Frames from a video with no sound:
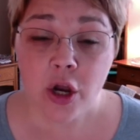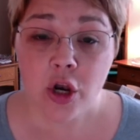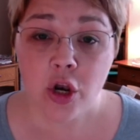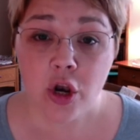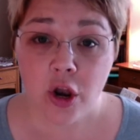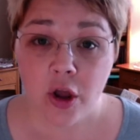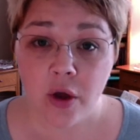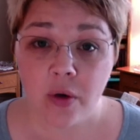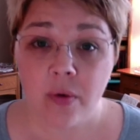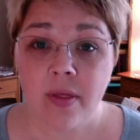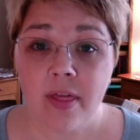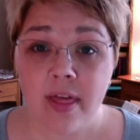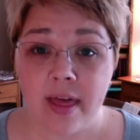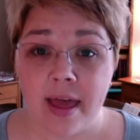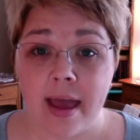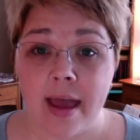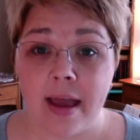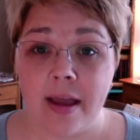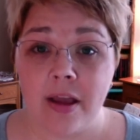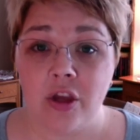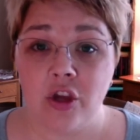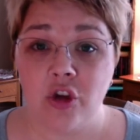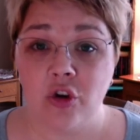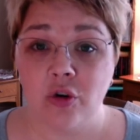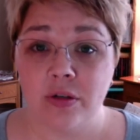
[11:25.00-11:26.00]
Know
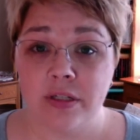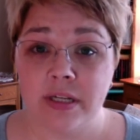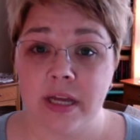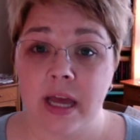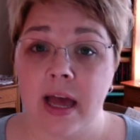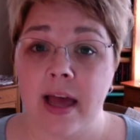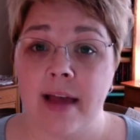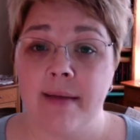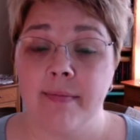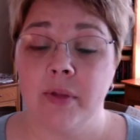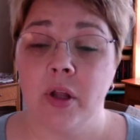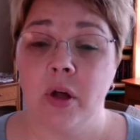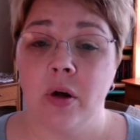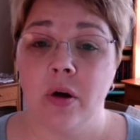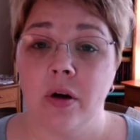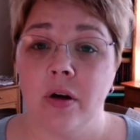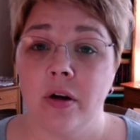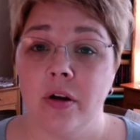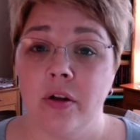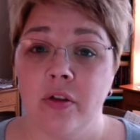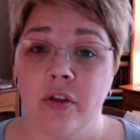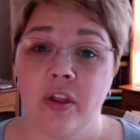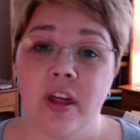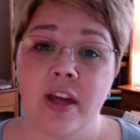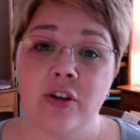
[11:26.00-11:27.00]
that your time
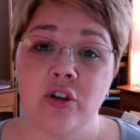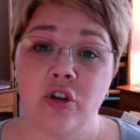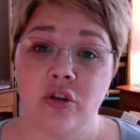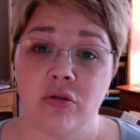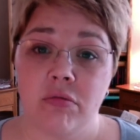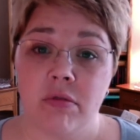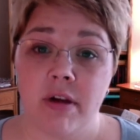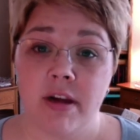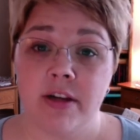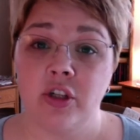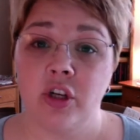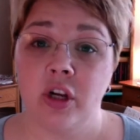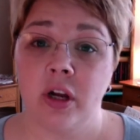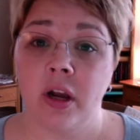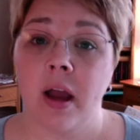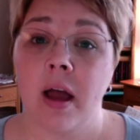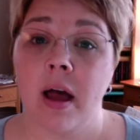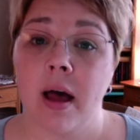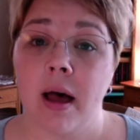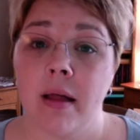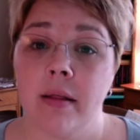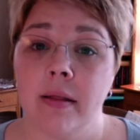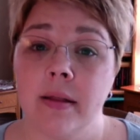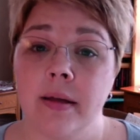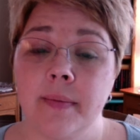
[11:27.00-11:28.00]
log, that duration
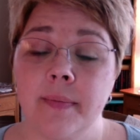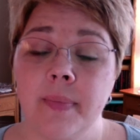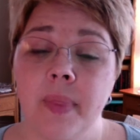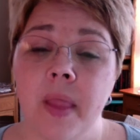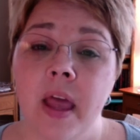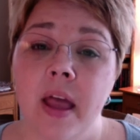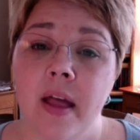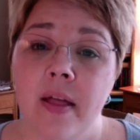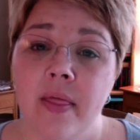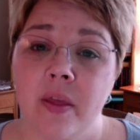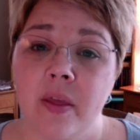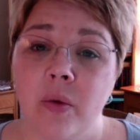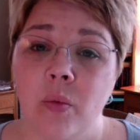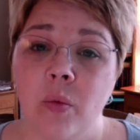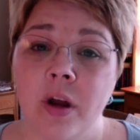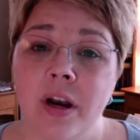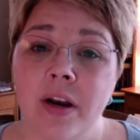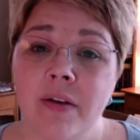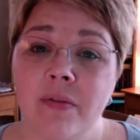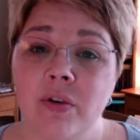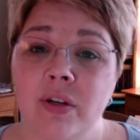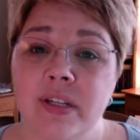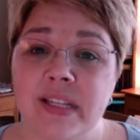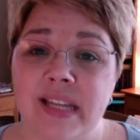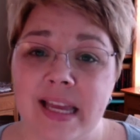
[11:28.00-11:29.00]
column, that
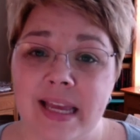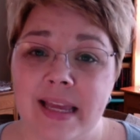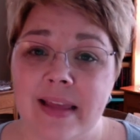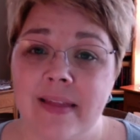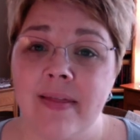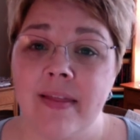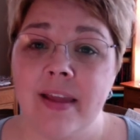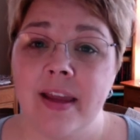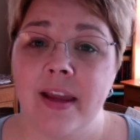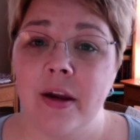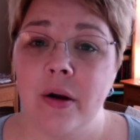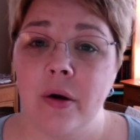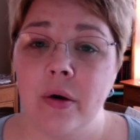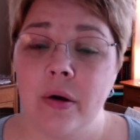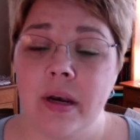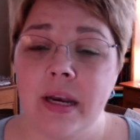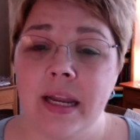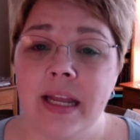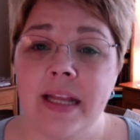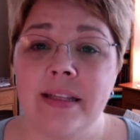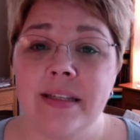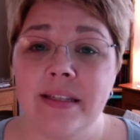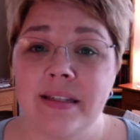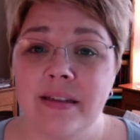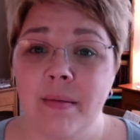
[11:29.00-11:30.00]
whatever's in there
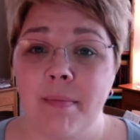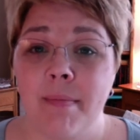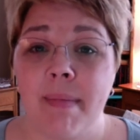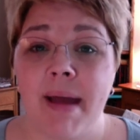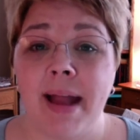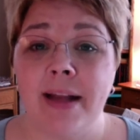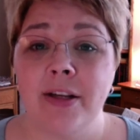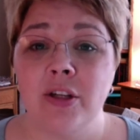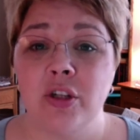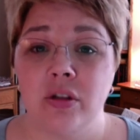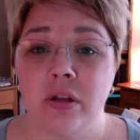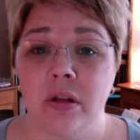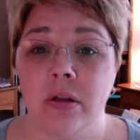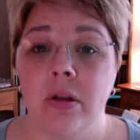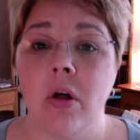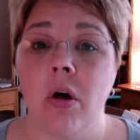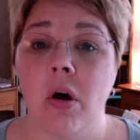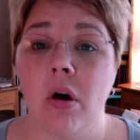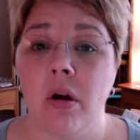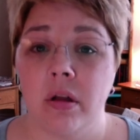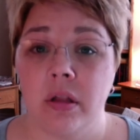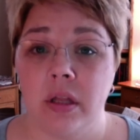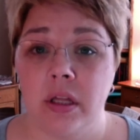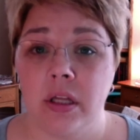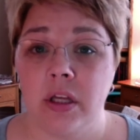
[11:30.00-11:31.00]
needs to match the
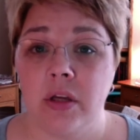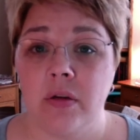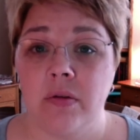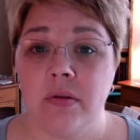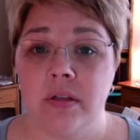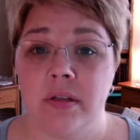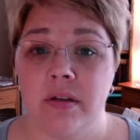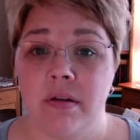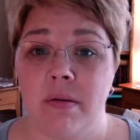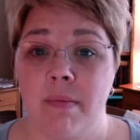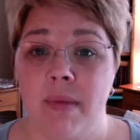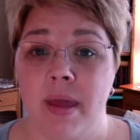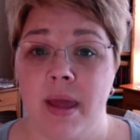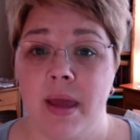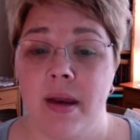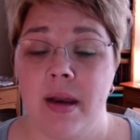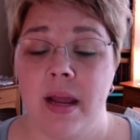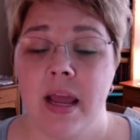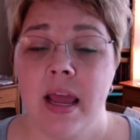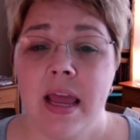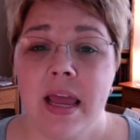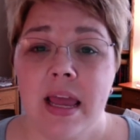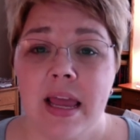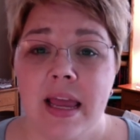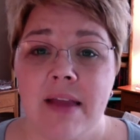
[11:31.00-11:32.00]
log that you submit.
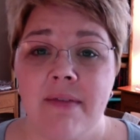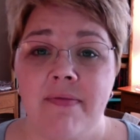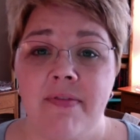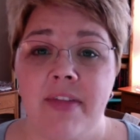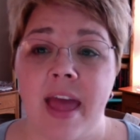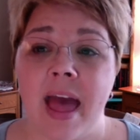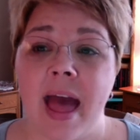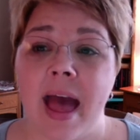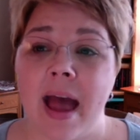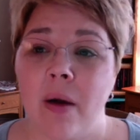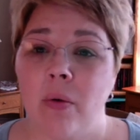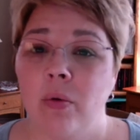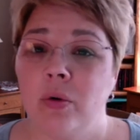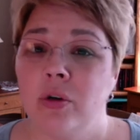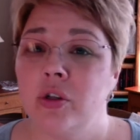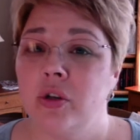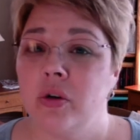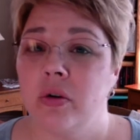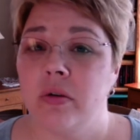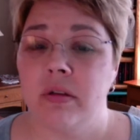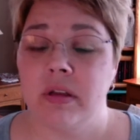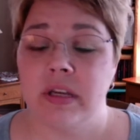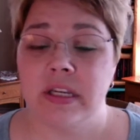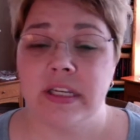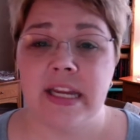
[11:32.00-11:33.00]
If the hours
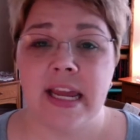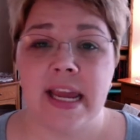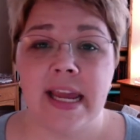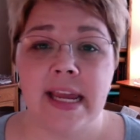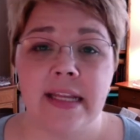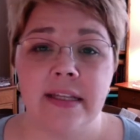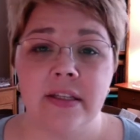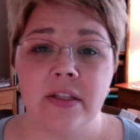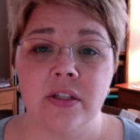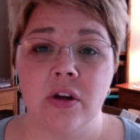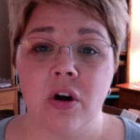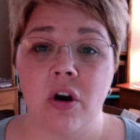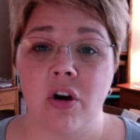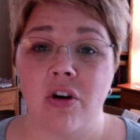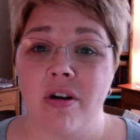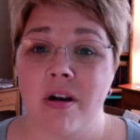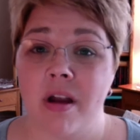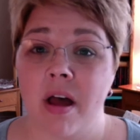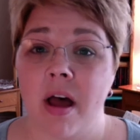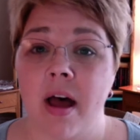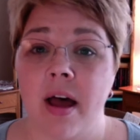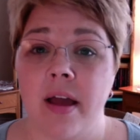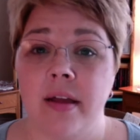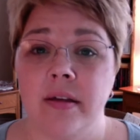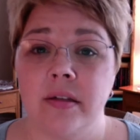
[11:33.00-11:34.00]
or the dates are
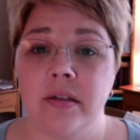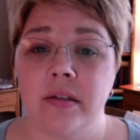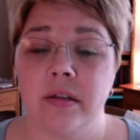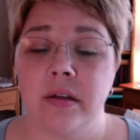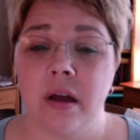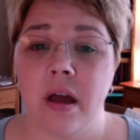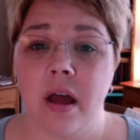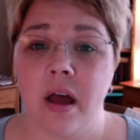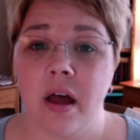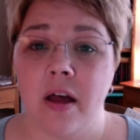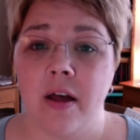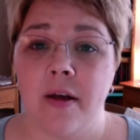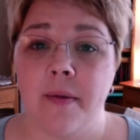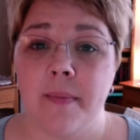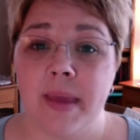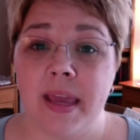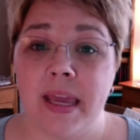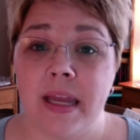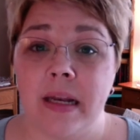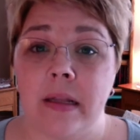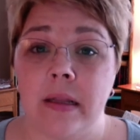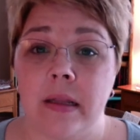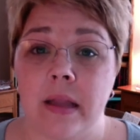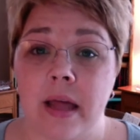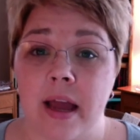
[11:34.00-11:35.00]
not
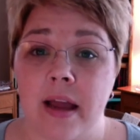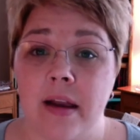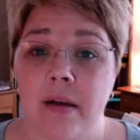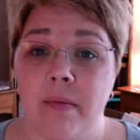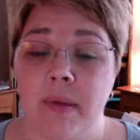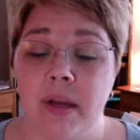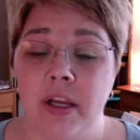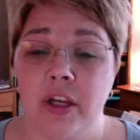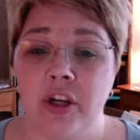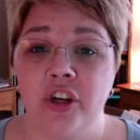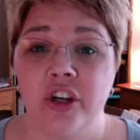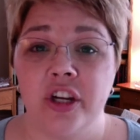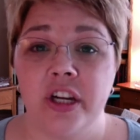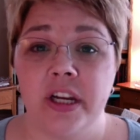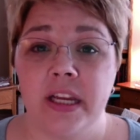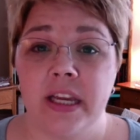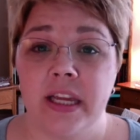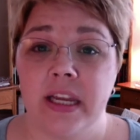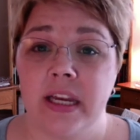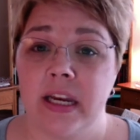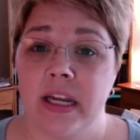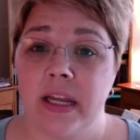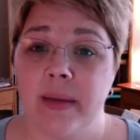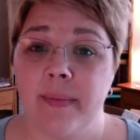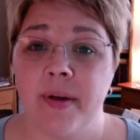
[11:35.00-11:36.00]
in alignment, you're going to get
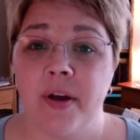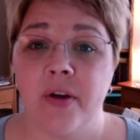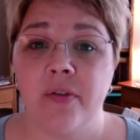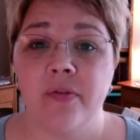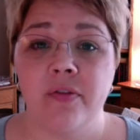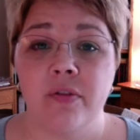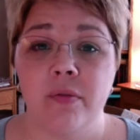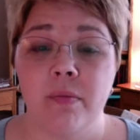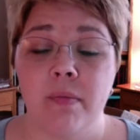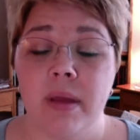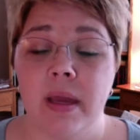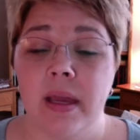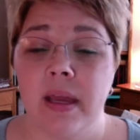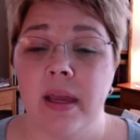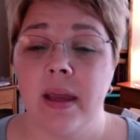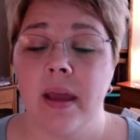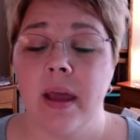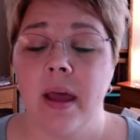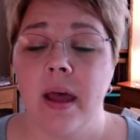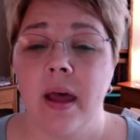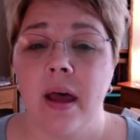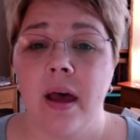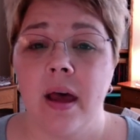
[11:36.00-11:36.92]
an email from me